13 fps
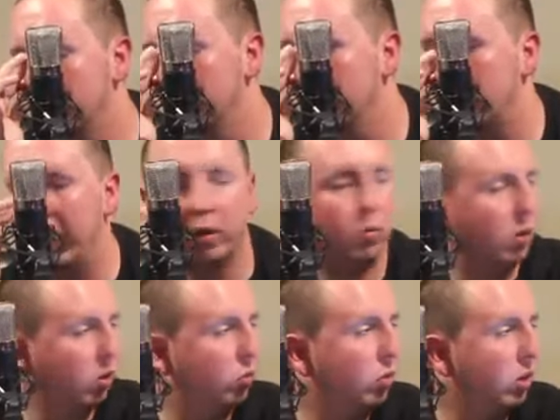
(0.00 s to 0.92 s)
real like
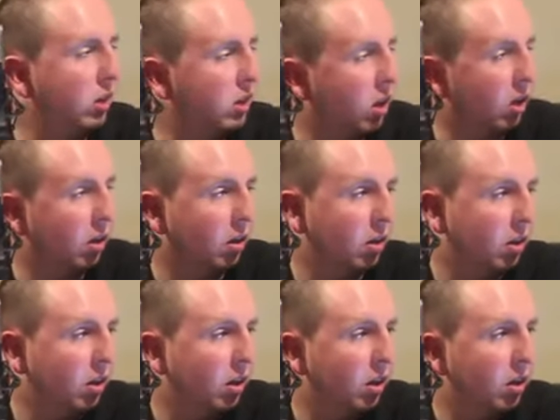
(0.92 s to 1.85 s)
where it's really got.
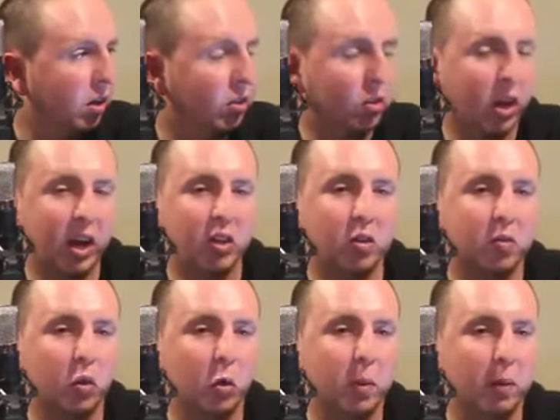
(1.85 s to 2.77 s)
So how do you
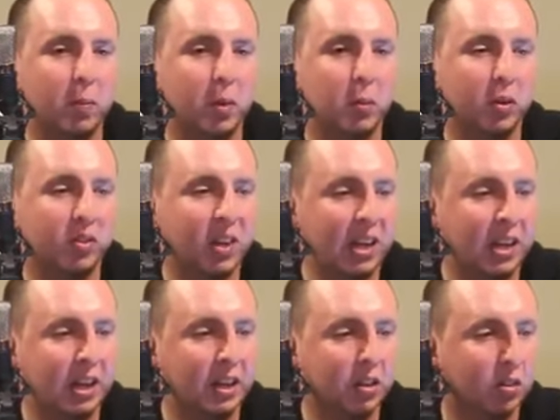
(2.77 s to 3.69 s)
feel about people that saying
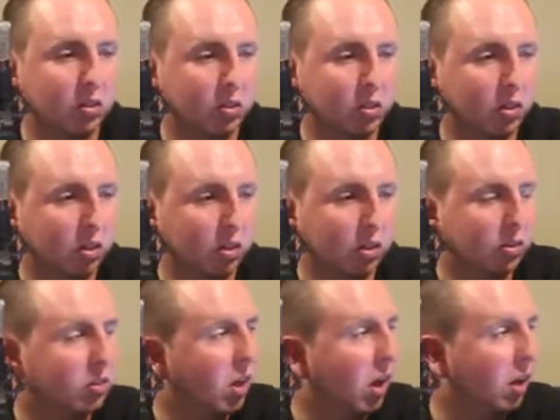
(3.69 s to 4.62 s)
that England
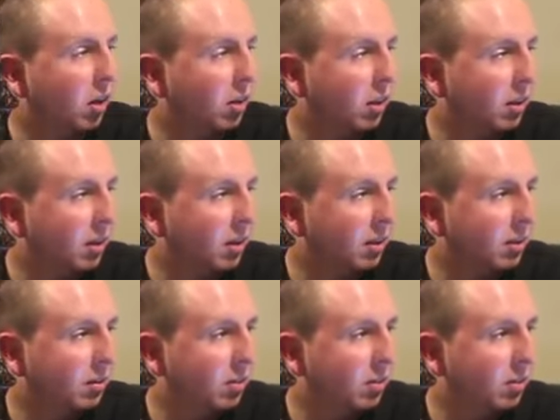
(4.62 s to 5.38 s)
is got like that?